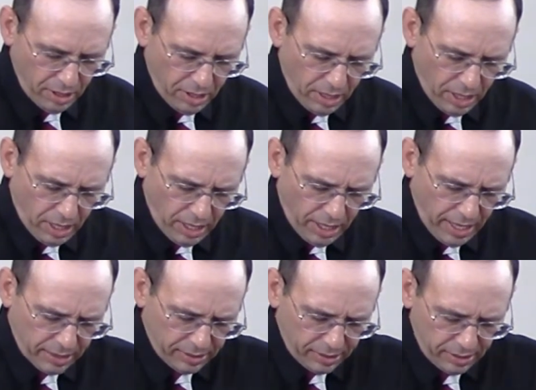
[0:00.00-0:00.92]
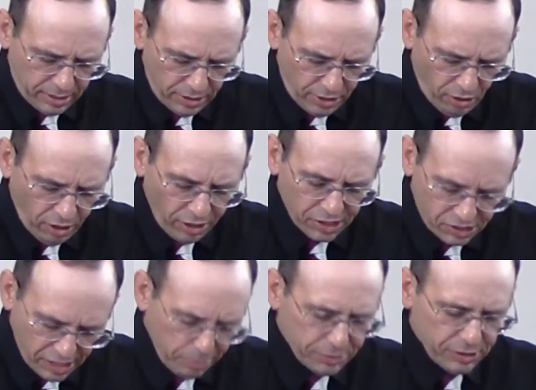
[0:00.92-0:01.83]
And there are
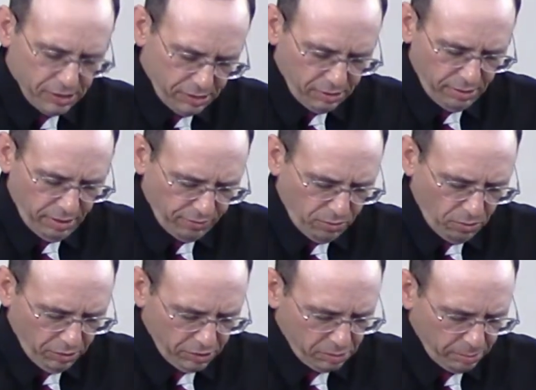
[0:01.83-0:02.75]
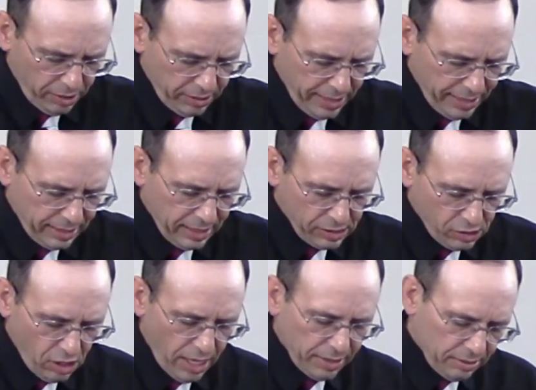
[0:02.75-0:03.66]
exceptions, of course, but that does
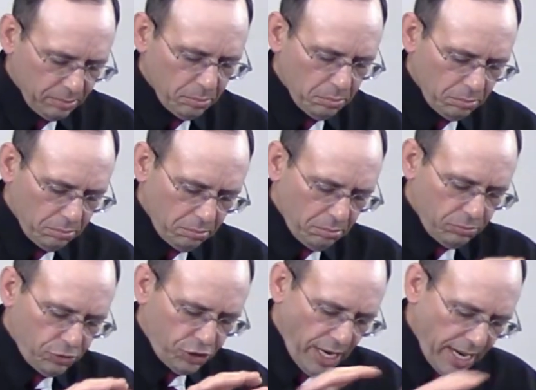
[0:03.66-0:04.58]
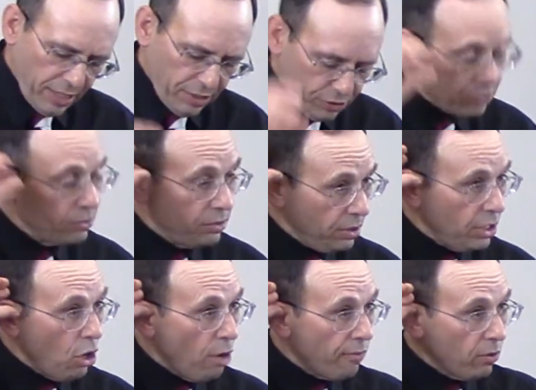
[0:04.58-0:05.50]
not change
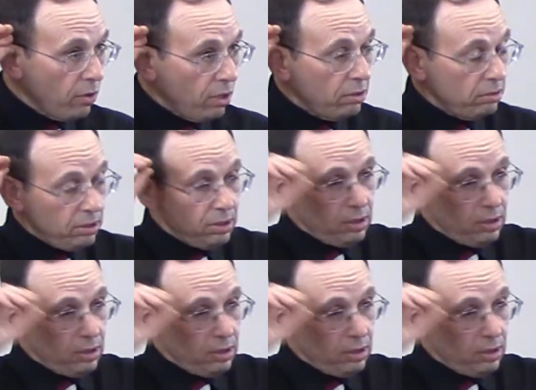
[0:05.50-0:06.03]
the overall